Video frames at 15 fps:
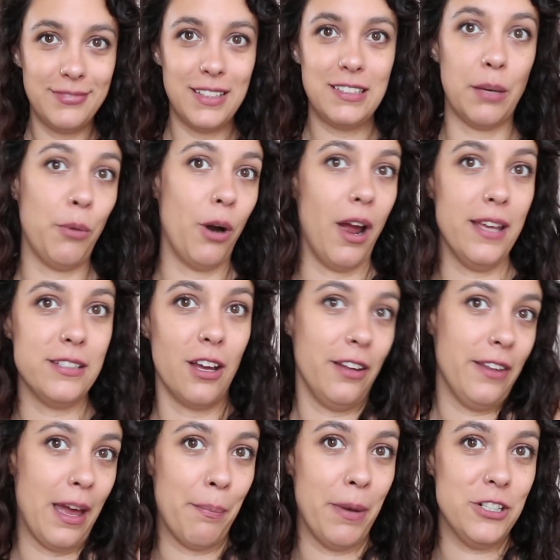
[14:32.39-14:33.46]
summarized
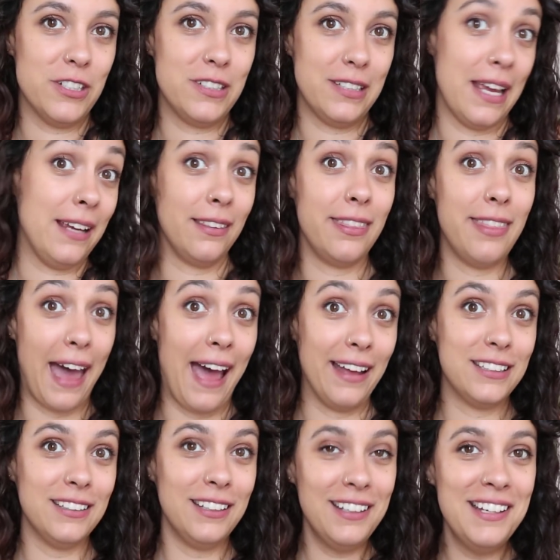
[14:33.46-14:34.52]
all that by just saying
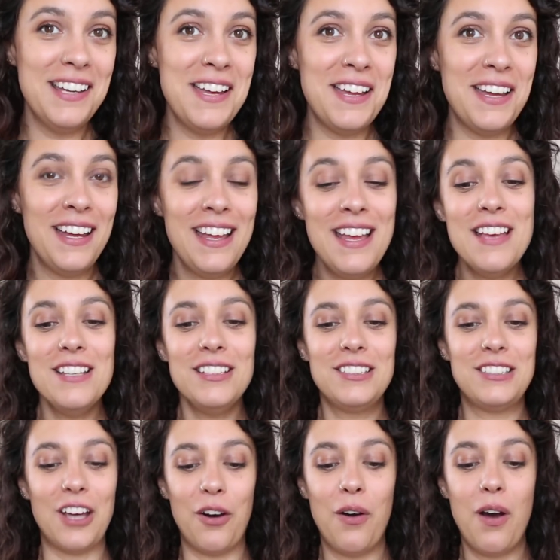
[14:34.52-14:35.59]
that.
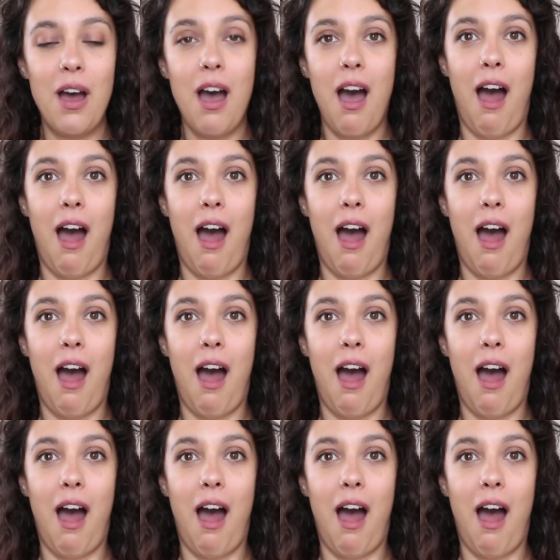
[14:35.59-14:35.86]
So,